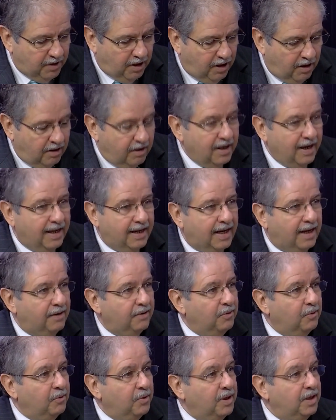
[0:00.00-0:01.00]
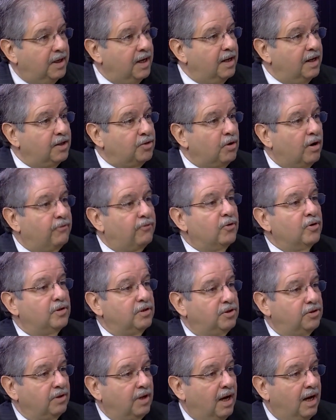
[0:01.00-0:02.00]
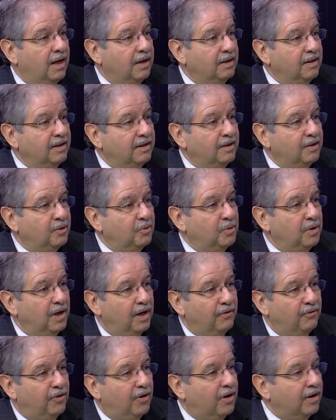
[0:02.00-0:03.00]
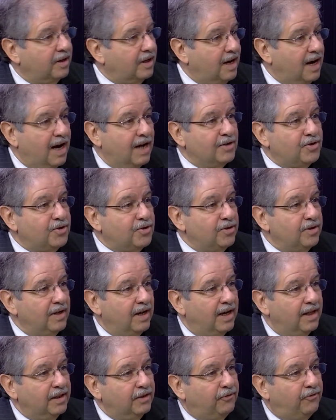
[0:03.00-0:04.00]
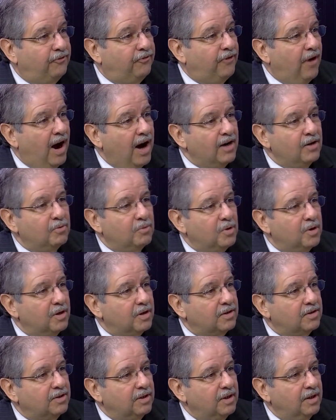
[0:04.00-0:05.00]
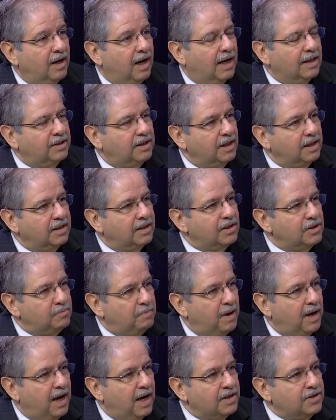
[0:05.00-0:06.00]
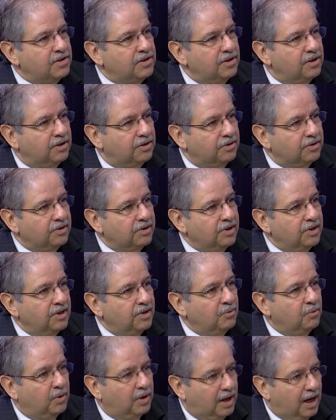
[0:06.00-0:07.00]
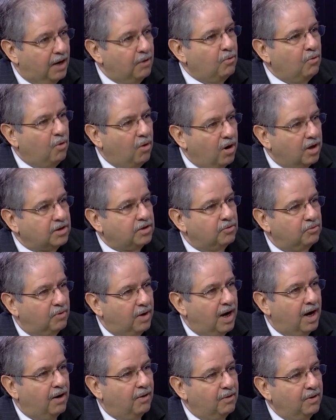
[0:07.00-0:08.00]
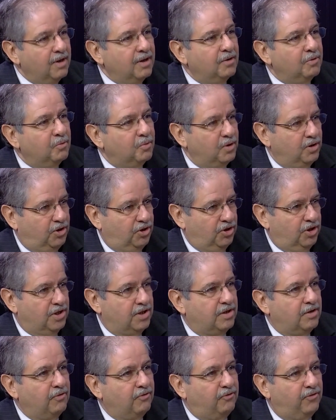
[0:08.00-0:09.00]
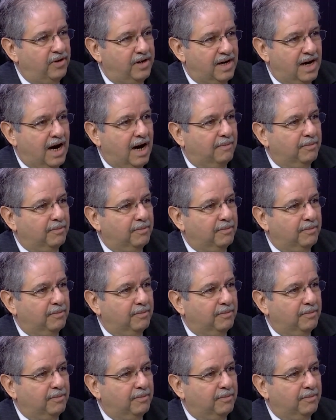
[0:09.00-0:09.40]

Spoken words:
And then we get into our 4th of July. We have our concert and the fireworks. I think this past year, when I walked around, were just phenomenal.